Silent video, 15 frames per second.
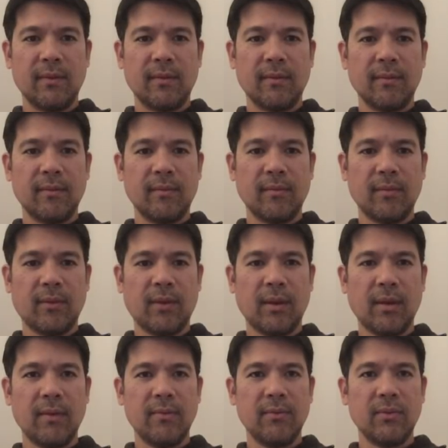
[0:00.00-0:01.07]

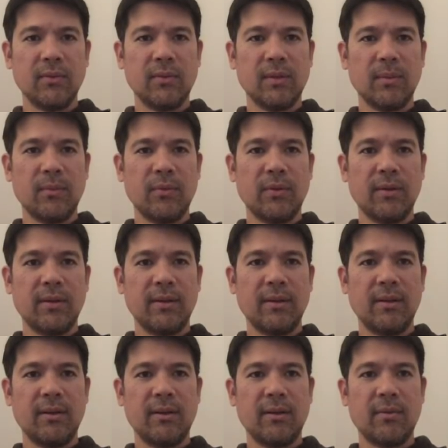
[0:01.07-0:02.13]
Okay, so somewhere in
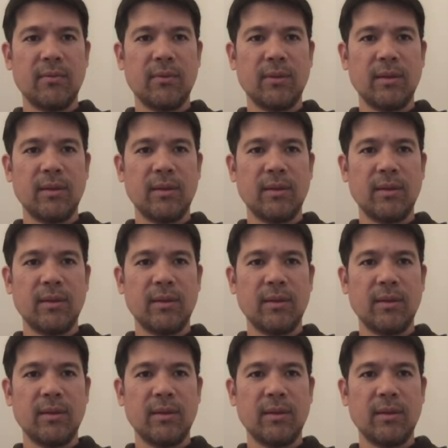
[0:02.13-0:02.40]
here we